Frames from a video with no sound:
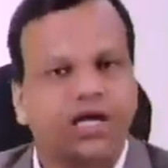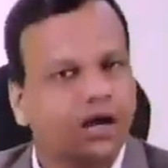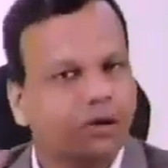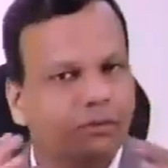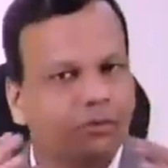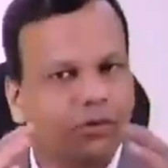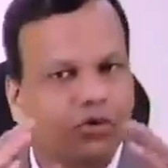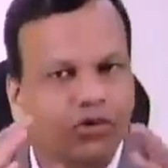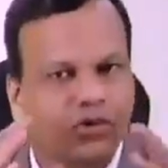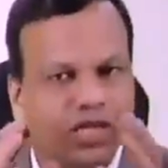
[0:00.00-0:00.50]
a
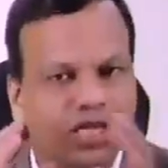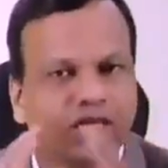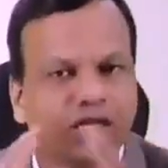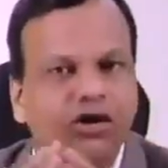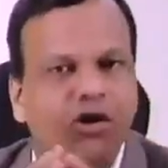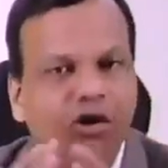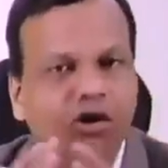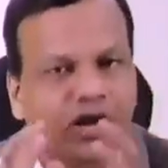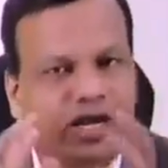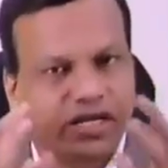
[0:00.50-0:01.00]
protein
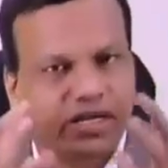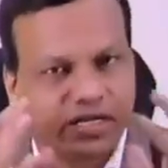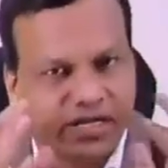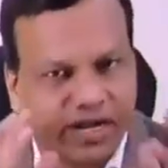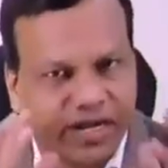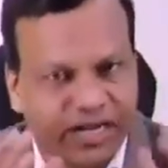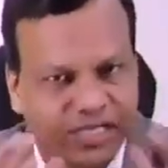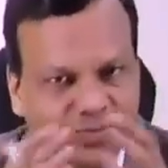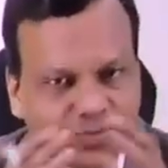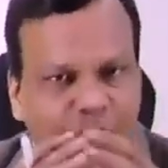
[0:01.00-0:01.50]
or a
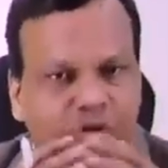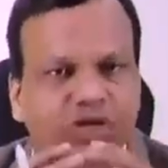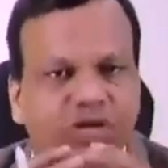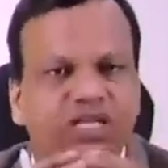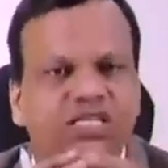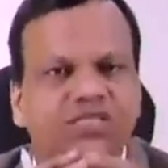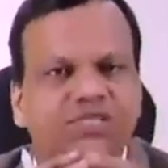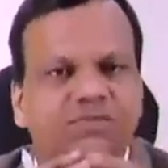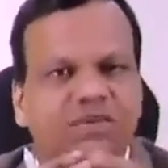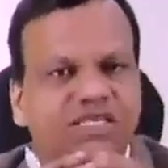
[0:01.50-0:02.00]
transporter
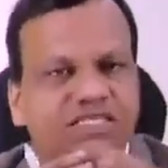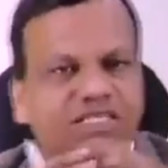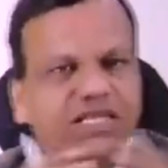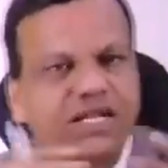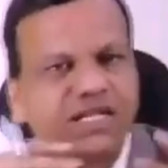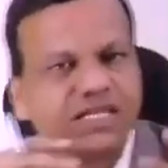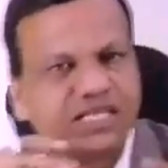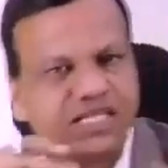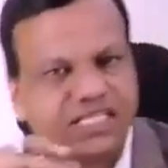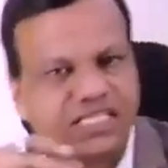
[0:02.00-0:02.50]
is present
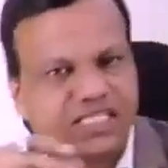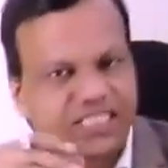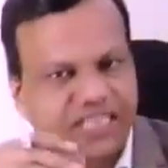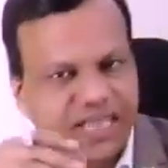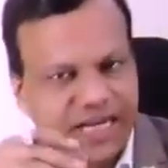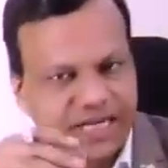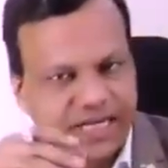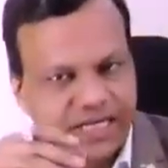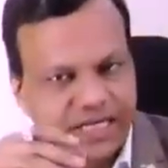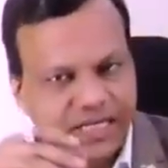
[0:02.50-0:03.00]
in the
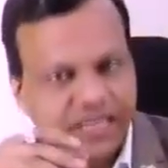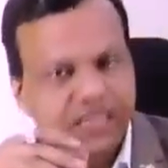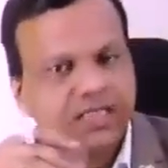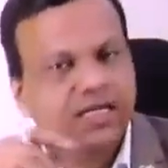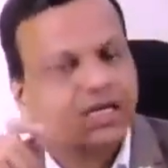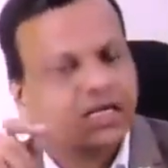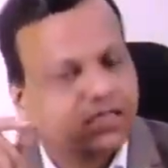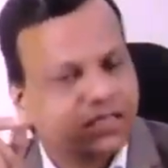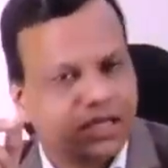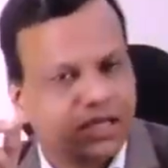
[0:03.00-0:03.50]

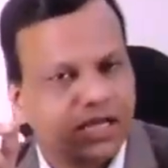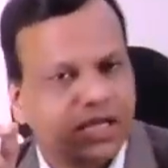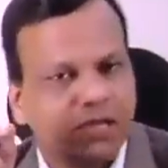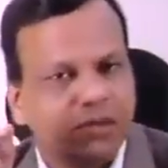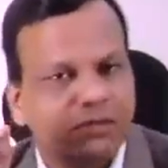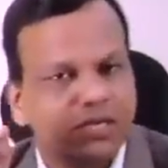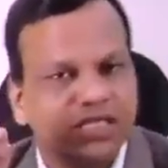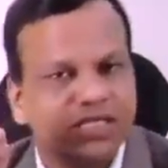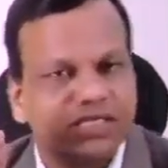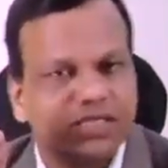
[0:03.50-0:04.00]
GIT. The
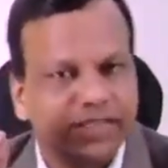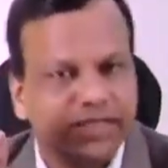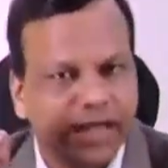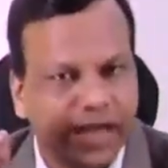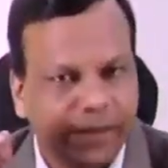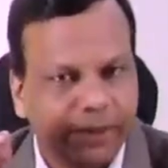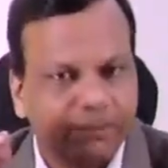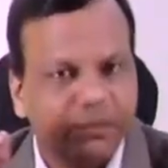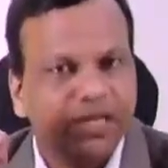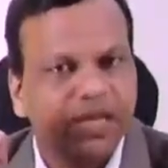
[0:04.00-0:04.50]
name is
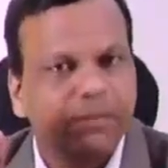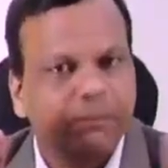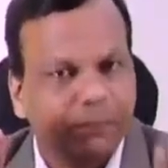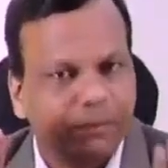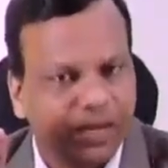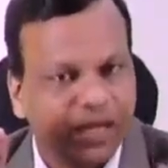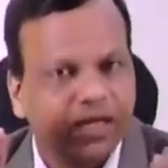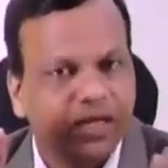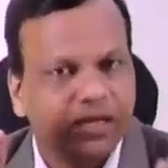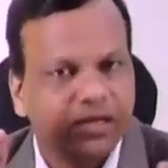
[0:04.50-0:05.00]

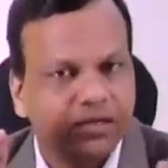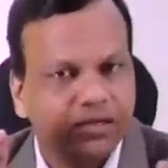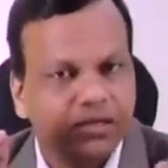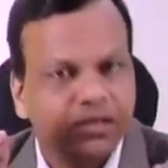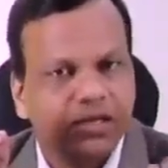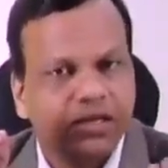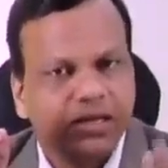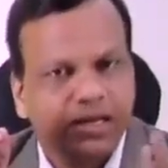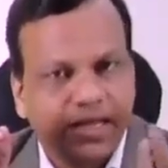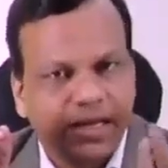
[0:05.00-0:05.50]
Niemann-Pick
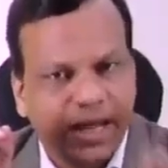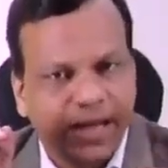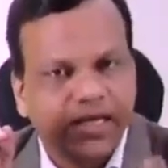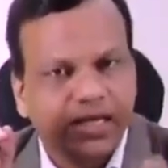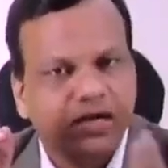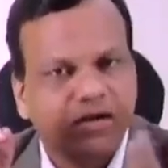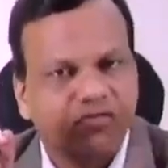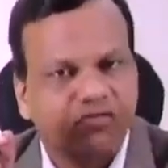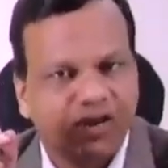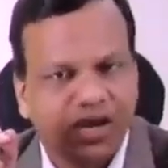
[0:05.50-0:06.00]
like
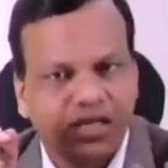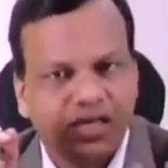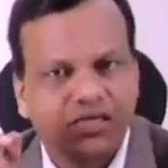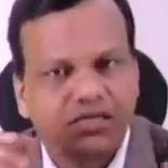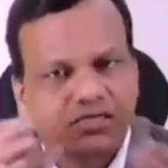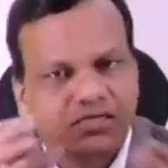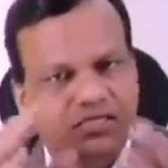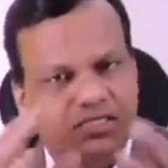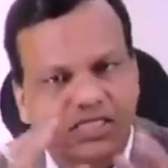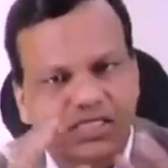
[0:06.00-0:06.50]

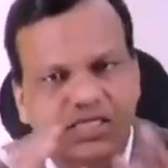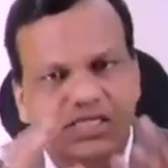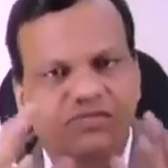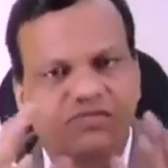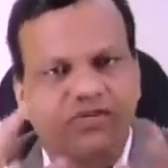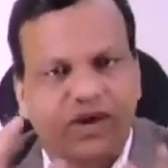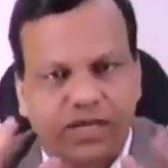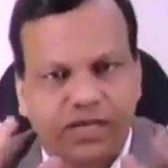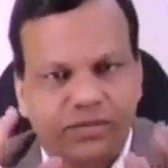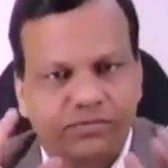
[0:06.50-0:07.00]

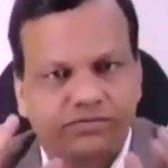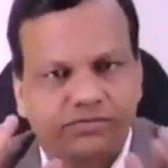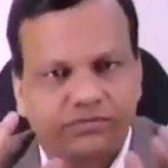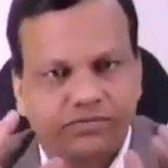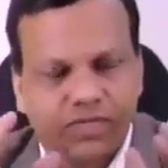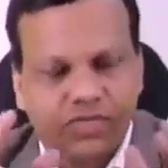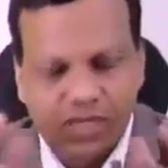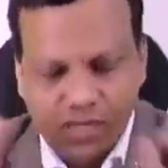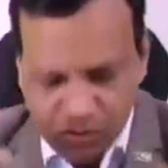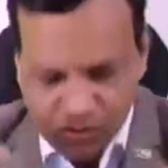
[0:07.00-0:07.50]
1C1.
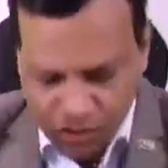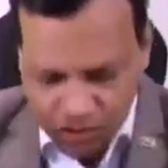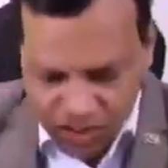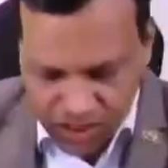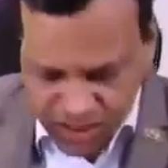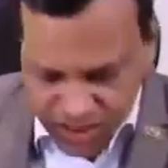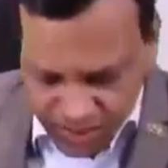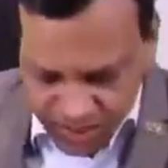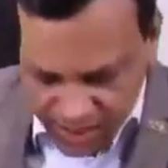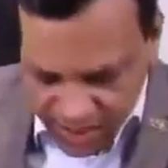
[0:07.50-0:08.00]
So
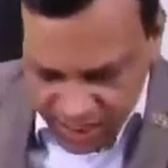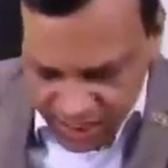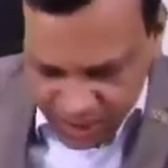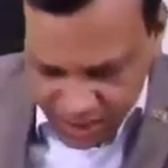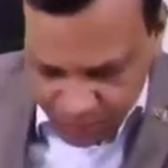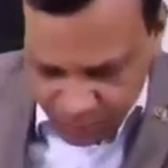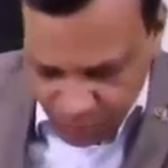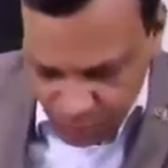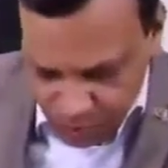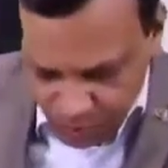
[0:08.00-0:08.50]
this
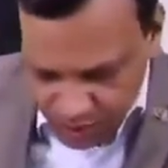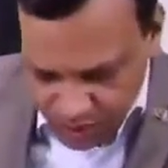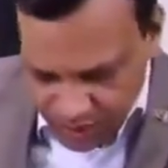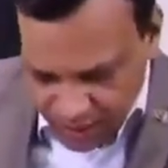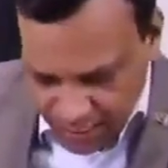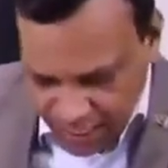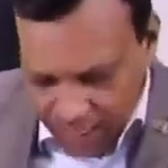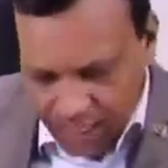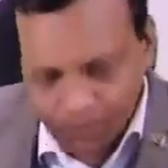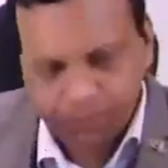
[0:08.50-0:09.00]
transporter
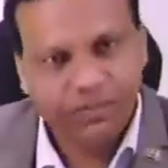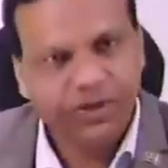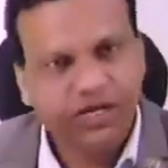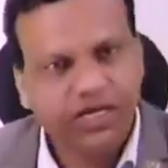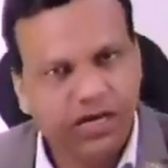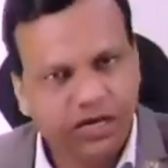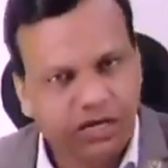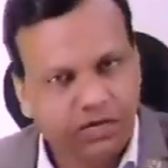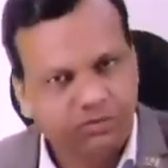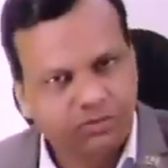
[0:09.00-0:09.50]
help
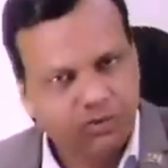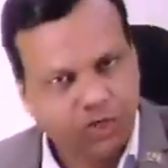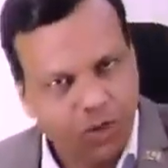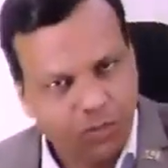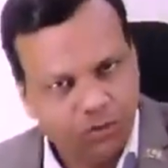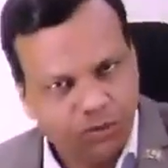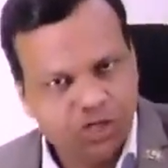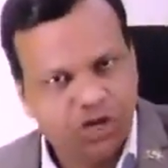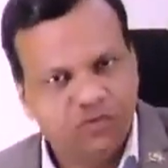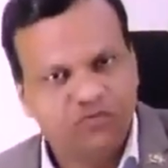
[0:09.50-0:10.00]
in
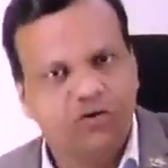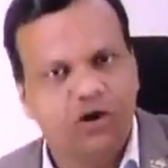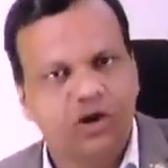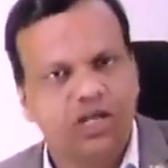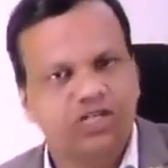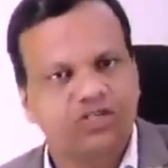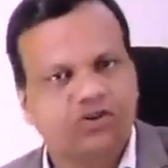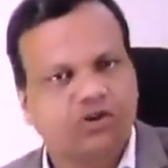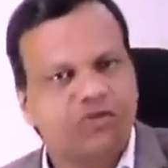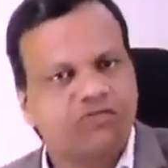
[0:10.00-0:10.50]
absorption of
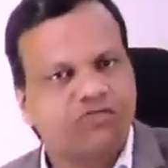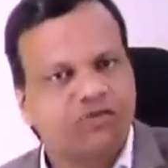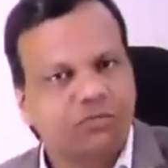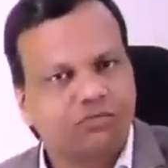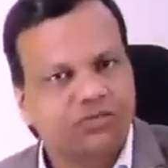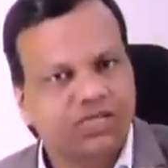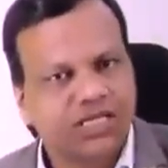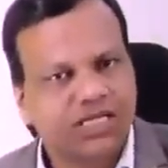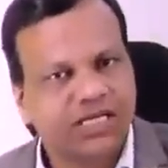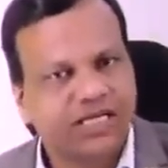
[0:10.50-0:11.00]
cholesterol
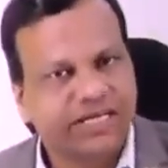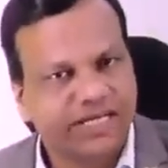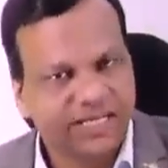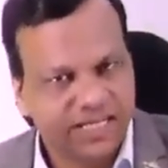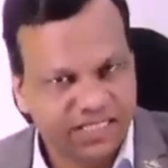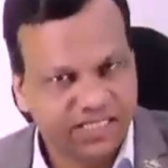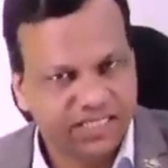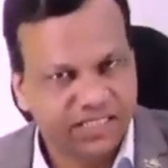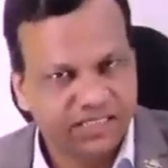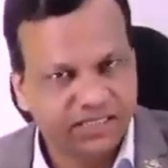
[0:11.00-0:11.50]
from the
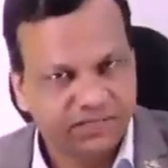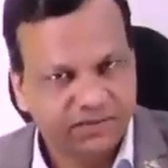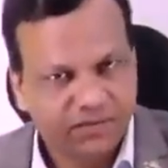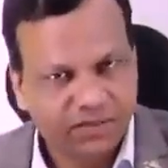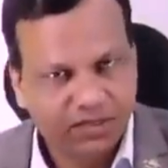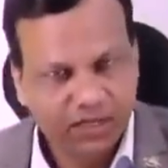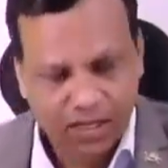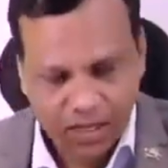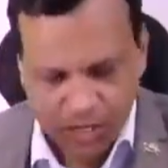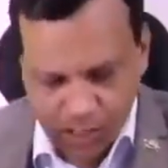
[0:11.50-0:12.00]
intestine.
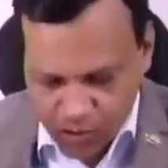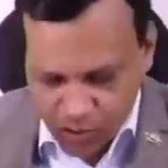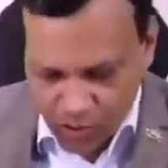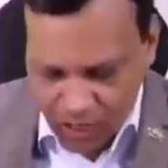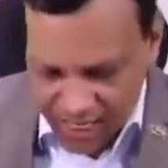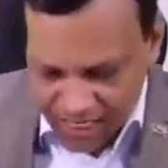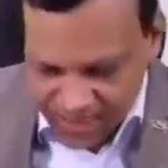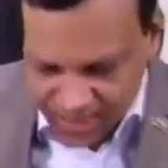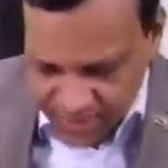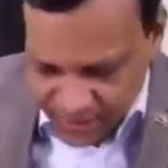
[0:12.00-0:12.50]
So
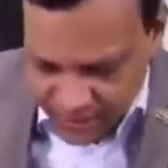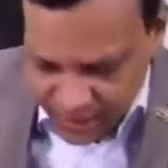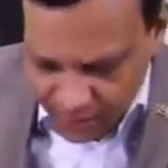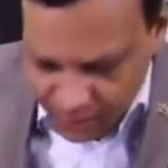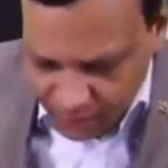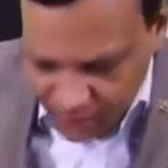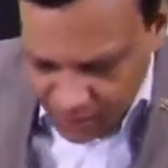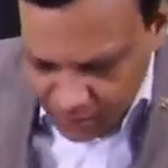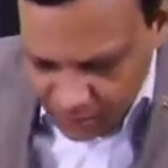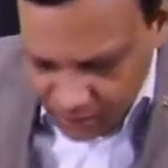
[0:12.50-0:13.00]

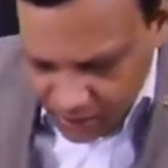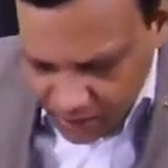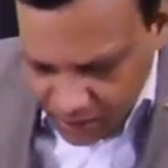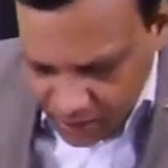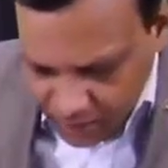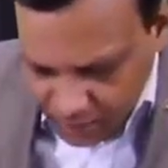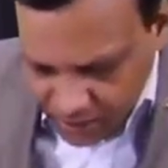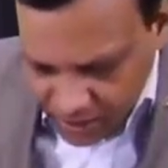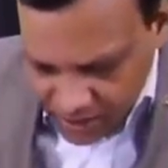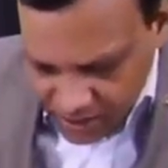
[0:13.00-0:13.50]
ezetimibe
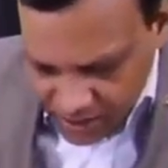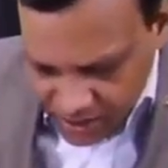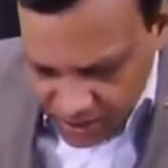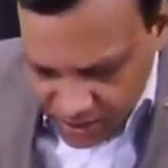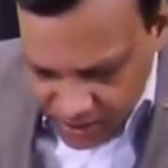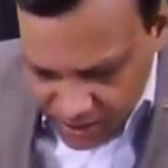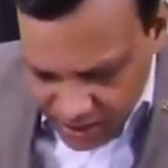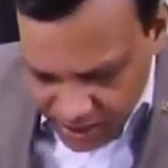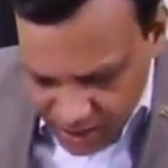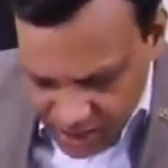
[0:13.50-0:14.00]
inhibit this
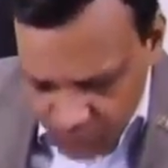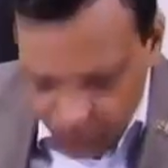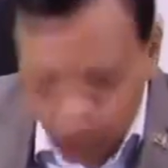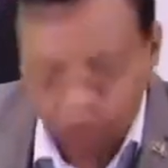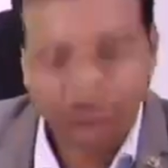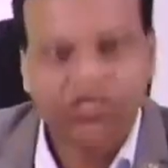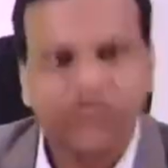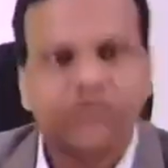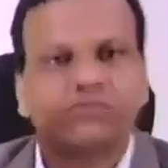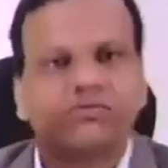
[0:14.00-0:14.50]

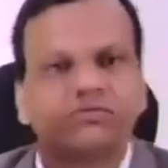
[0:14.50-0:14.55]
transporter.